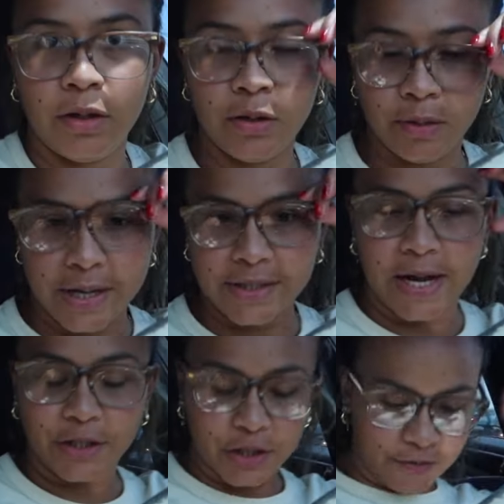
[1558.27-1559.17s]
You guys,
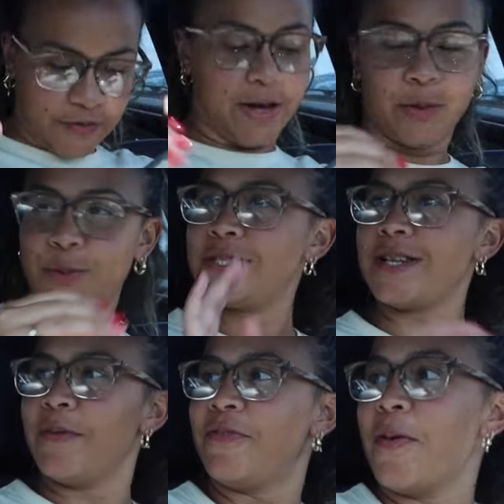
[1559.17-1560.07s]
I just found
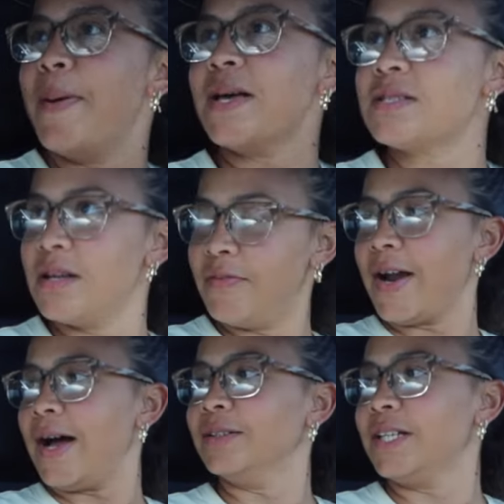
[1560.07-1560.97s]
some of the best stuff
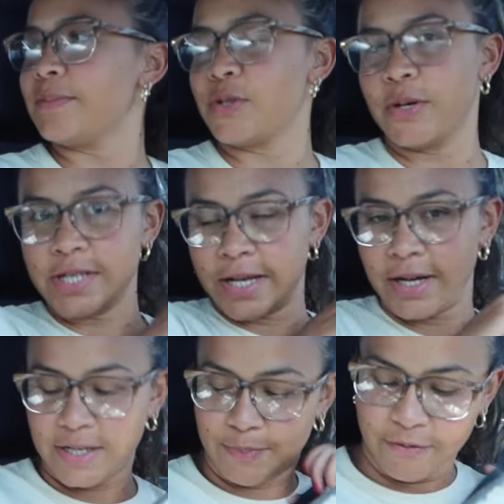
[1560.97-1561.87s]
at Aldi. I'm so
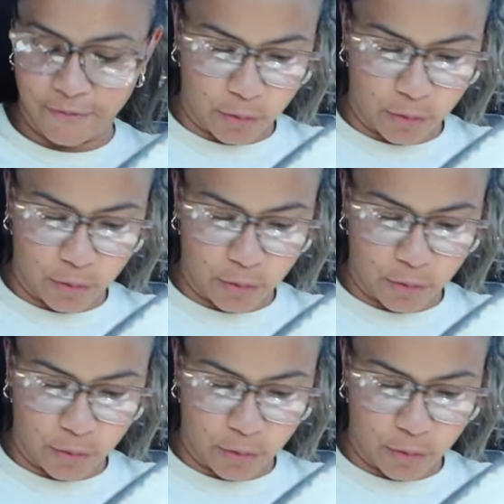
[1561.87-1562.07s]
excited. I spent